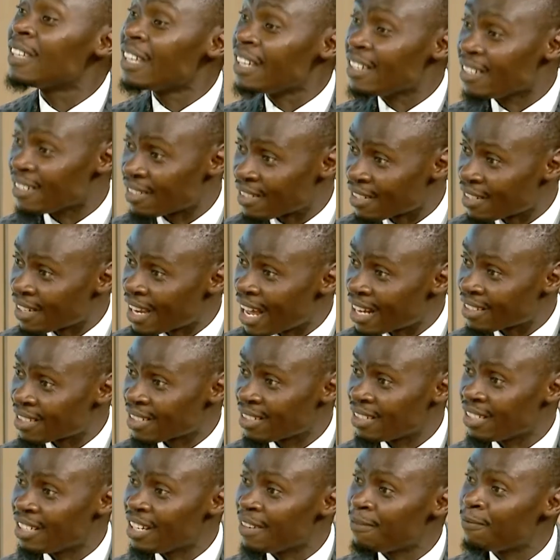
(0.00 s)
things
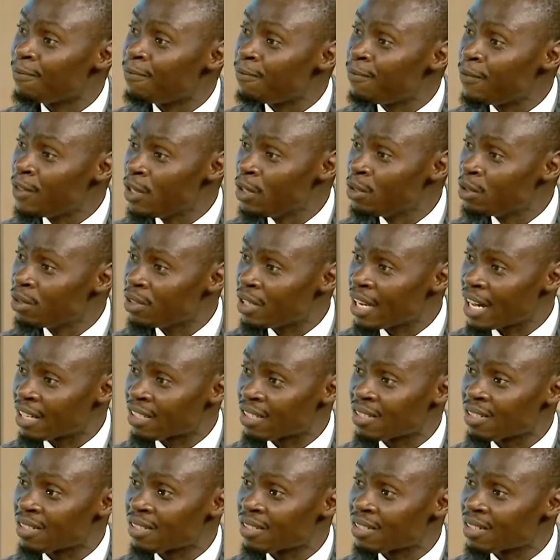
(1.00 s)
that they feel
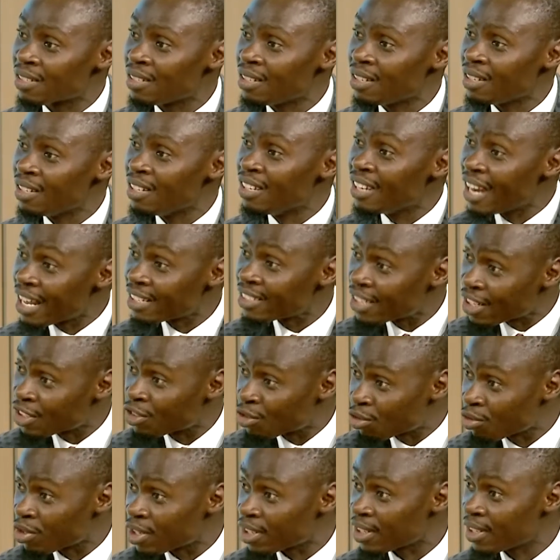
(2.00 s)
that is
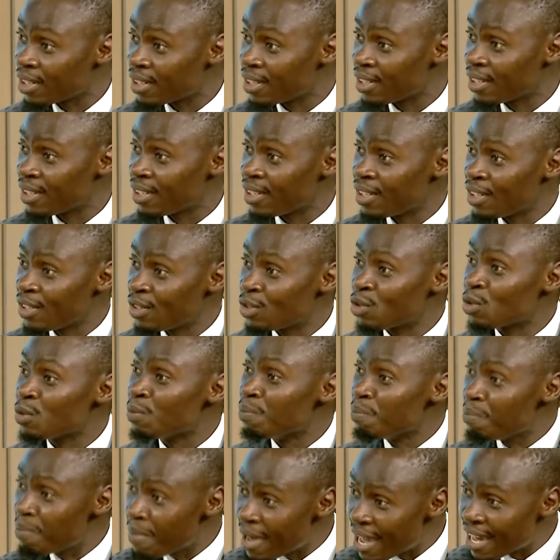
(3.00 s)
necessary to
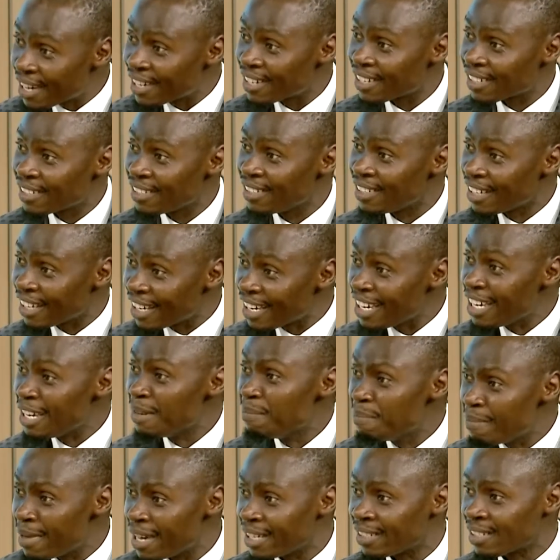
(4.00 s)
make the
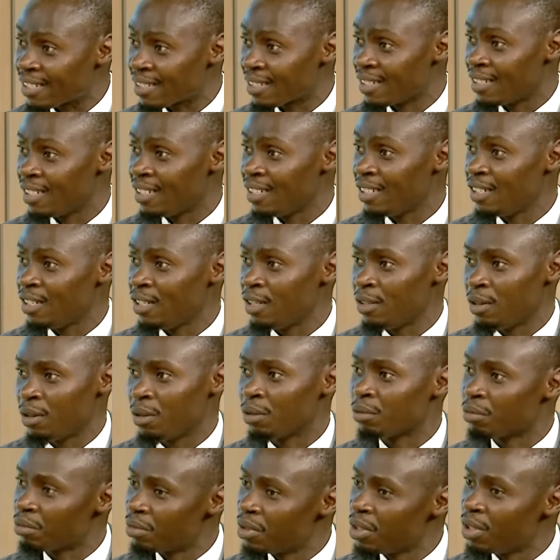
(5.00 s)
inmate, you
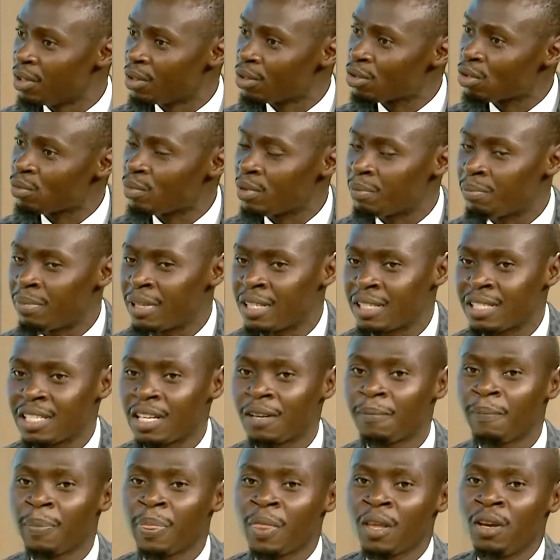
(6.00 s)
know, to be
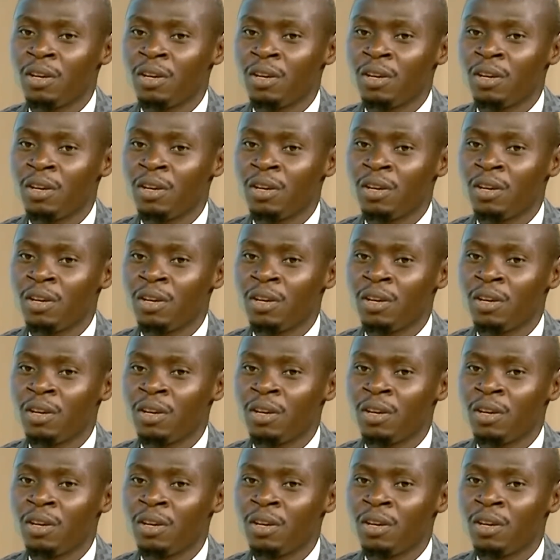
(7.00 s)
better.